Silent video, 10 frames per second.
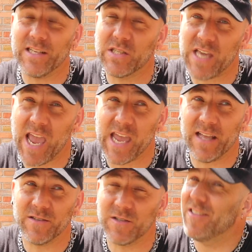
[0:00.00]
It
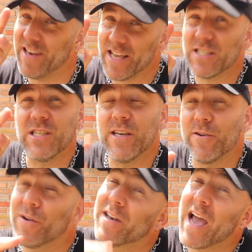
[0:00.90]
changed the next
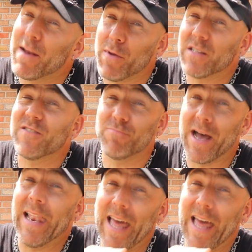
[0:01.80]
year and 9 months of my